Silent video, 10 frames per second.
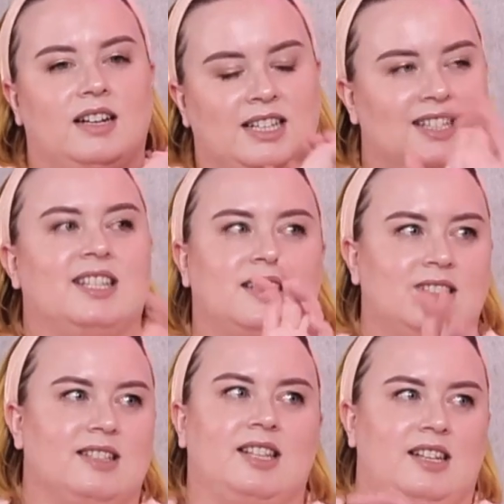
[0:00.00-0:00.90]

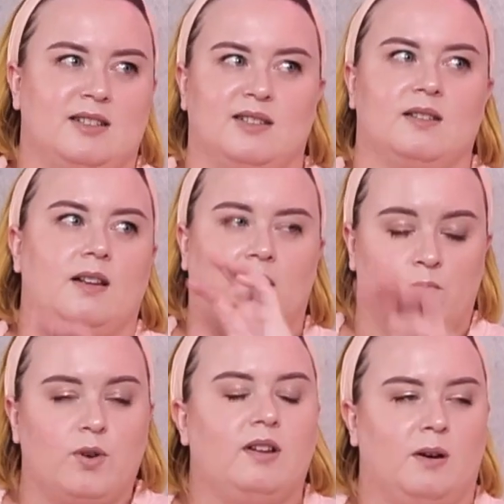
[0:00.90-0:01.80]
Consistency is
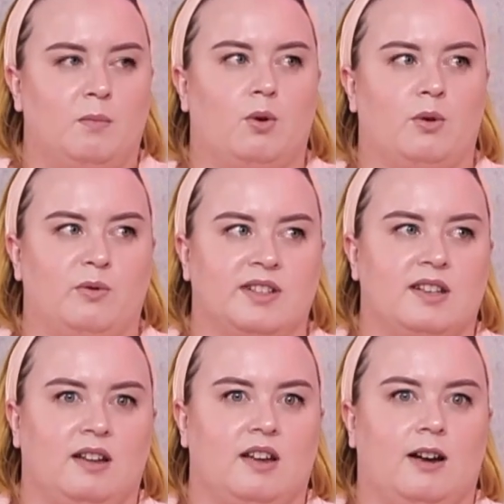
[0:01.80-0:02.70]
really important with
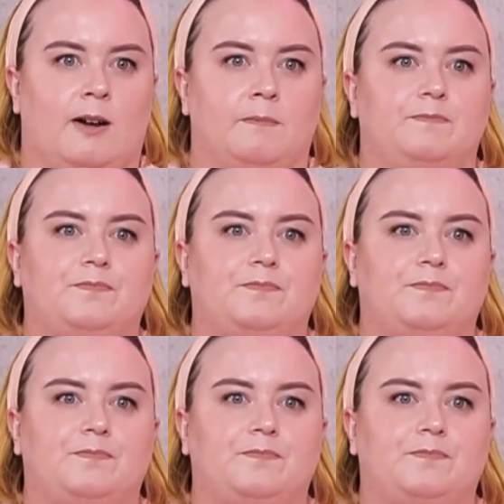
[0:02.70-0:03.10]
skincare,